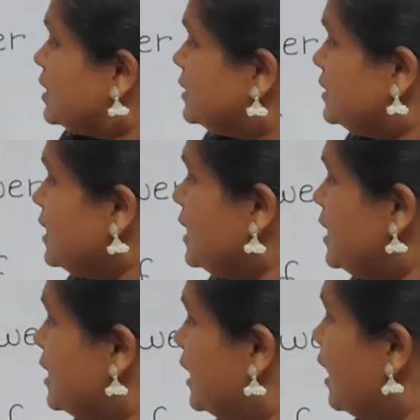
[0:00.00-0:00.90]
See
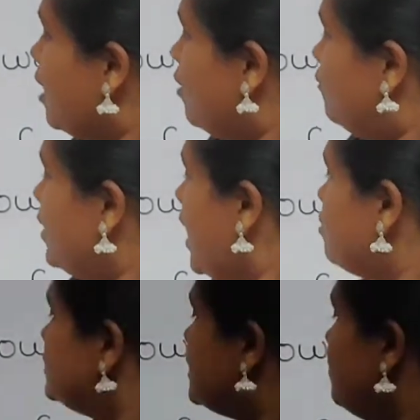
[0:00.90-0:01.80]
here, we
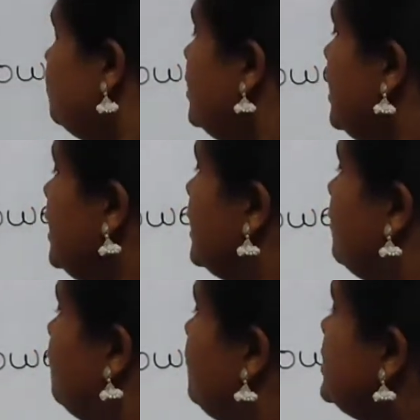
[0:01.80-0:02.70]
have something
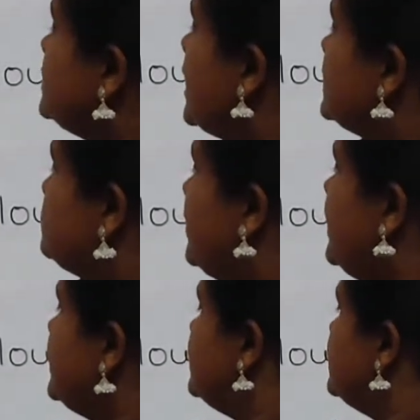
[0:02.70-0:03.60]
which has
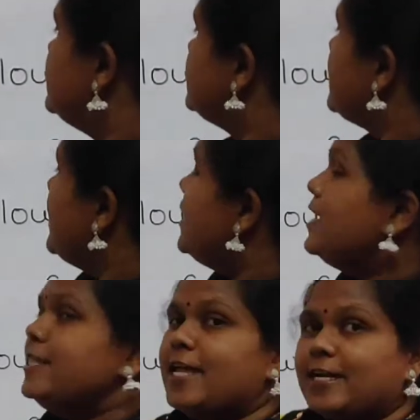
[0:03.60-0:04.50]
went this side
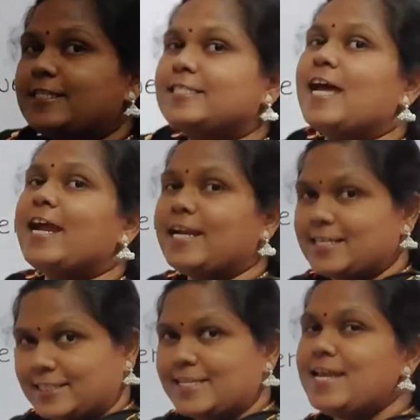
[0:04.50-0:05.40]
and that side,
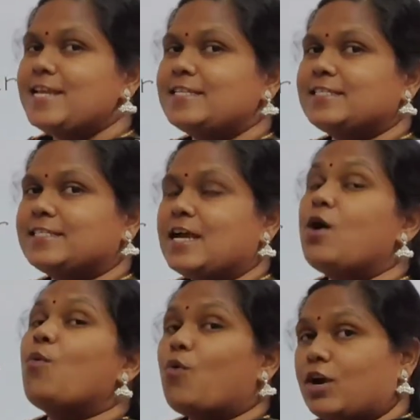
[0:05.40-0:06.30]
isn't?
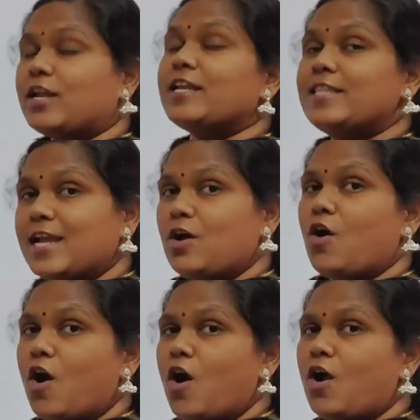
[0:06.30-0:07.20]
What are they
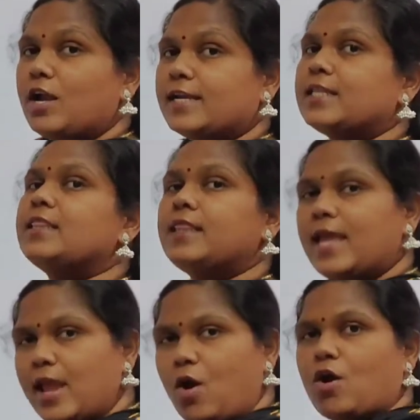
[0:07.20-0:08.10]
called?
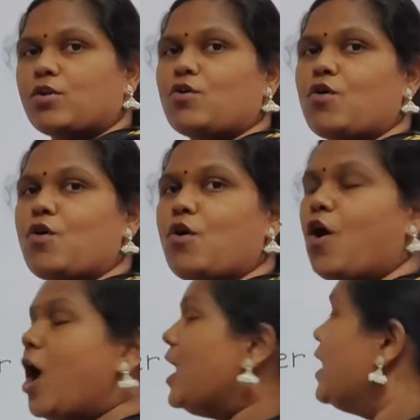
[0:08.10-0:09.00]
They are
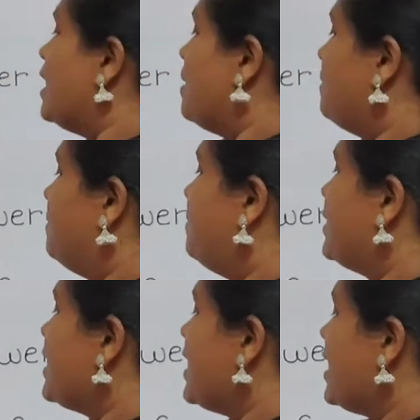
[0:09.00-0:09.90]
called
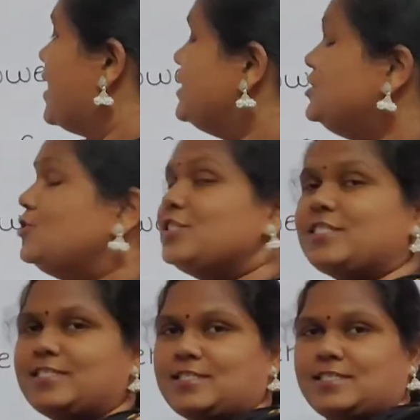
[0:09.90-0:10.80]

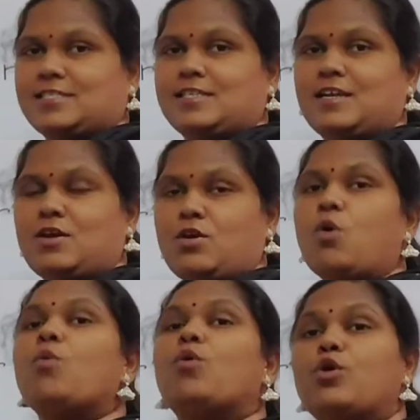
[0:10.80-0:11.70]
branches.
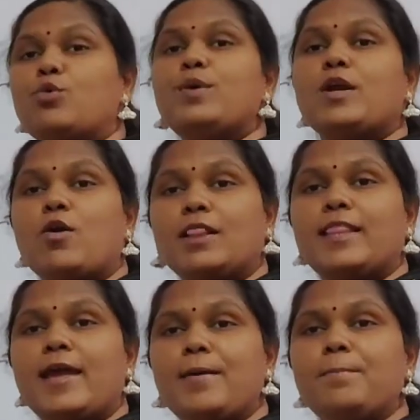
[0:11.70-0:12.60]
What do we call
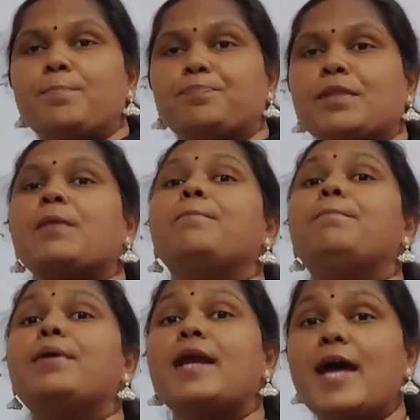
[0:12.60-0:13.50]
them?
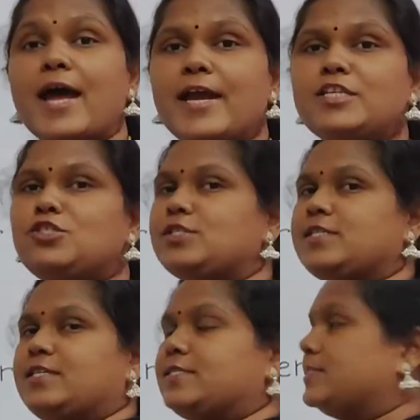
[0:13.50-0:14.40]

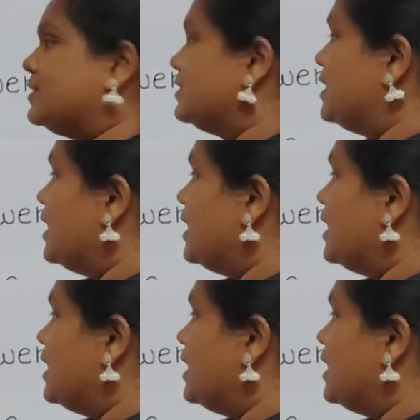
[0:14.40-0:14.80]
Branches.